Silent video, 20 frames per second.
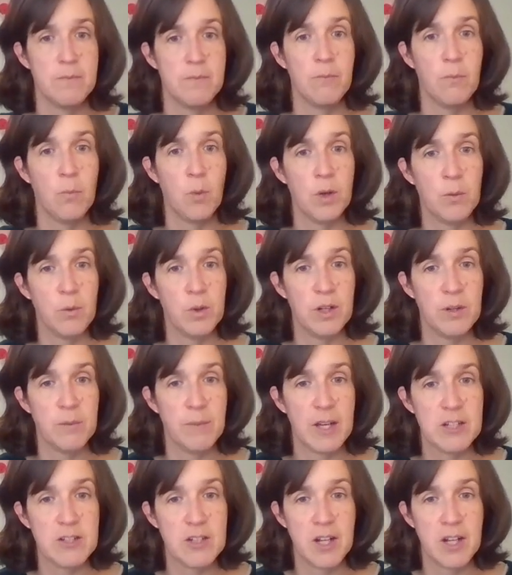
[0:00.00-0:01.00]
what word am
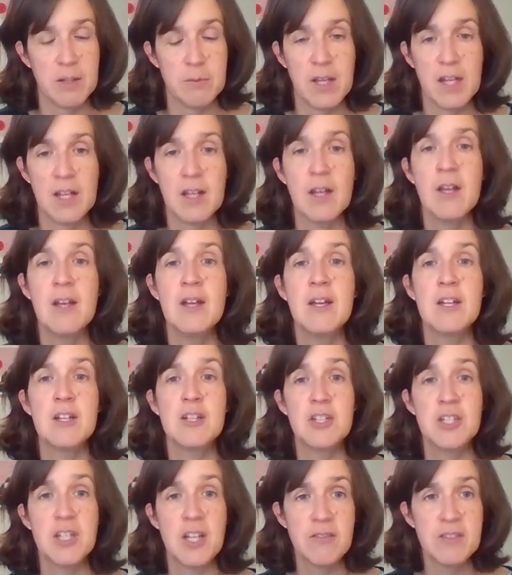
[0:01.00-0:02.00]
I trying to make?
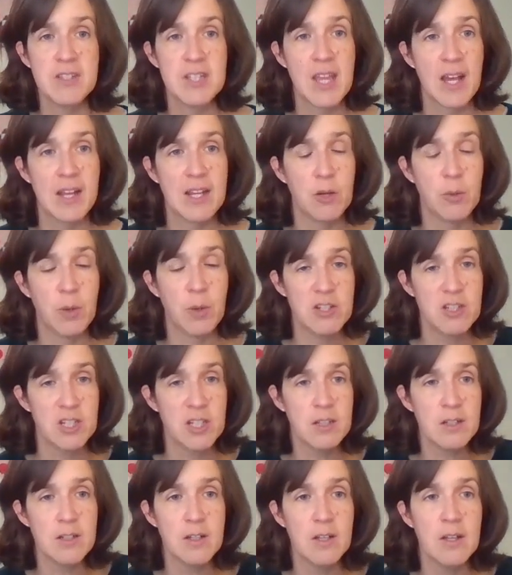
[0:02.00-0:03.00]
Shift that
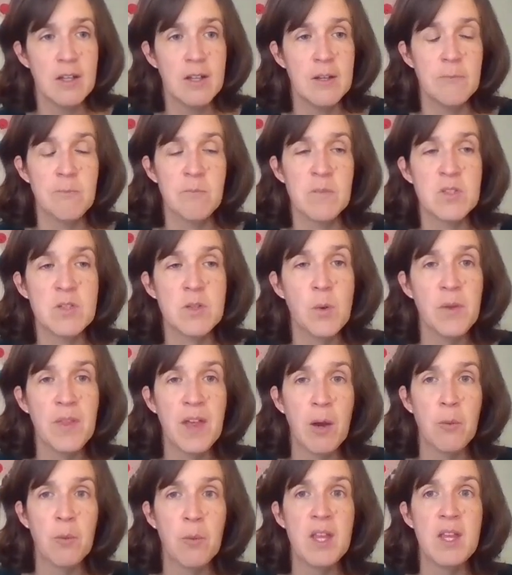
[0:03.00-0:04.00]
equation so
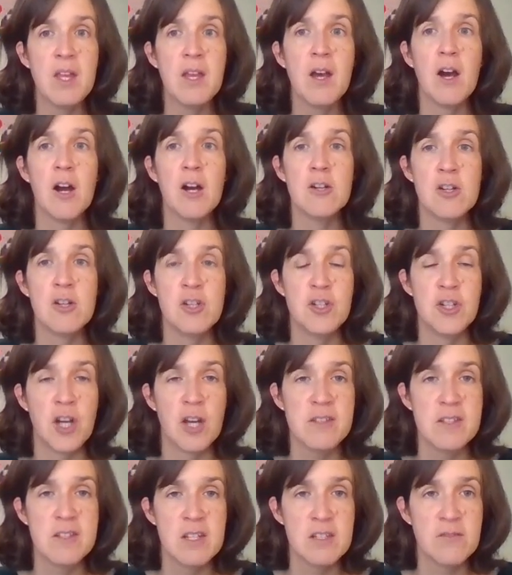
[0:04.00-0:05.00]
that we are
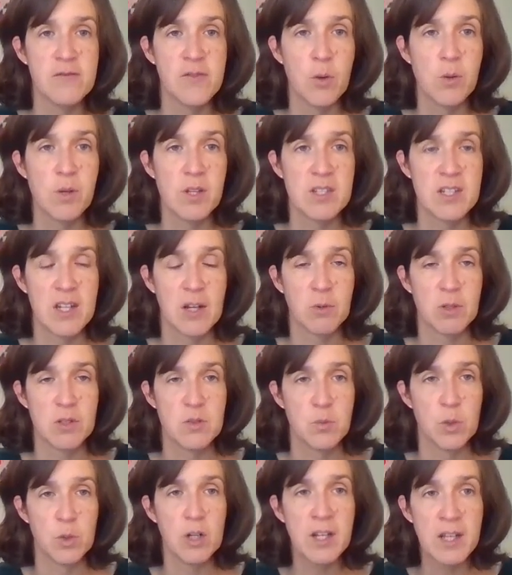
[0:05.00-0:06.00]
just as focused on
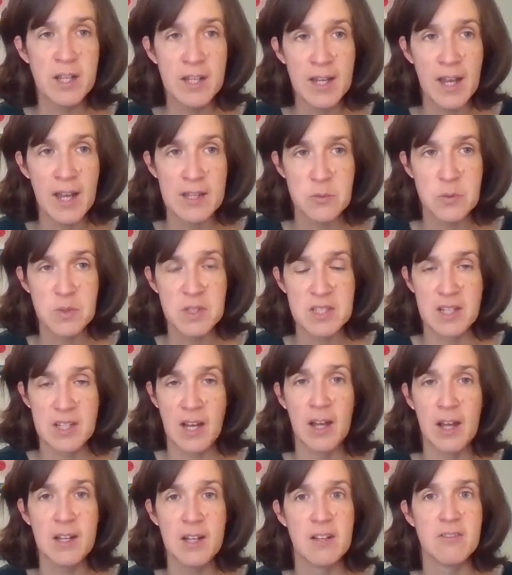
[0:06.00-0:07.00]
what's working as what's
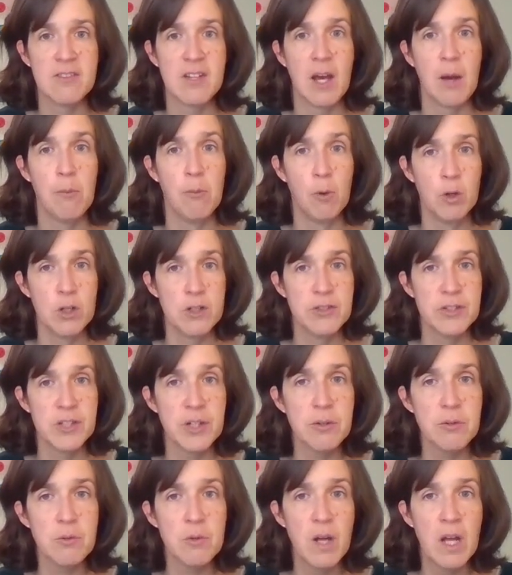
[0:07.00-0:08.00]
not, if not more
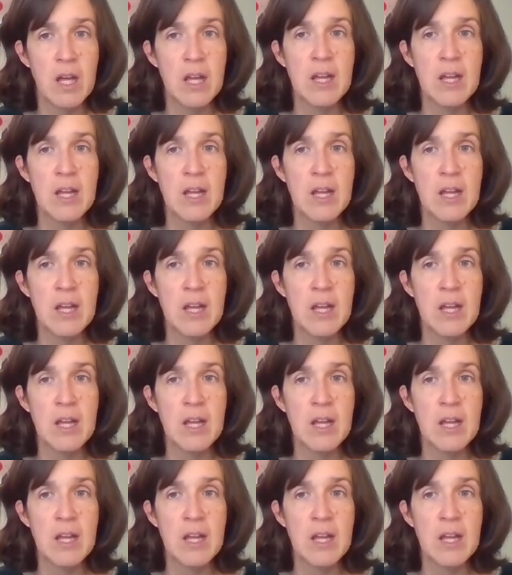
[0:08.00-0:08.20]
so.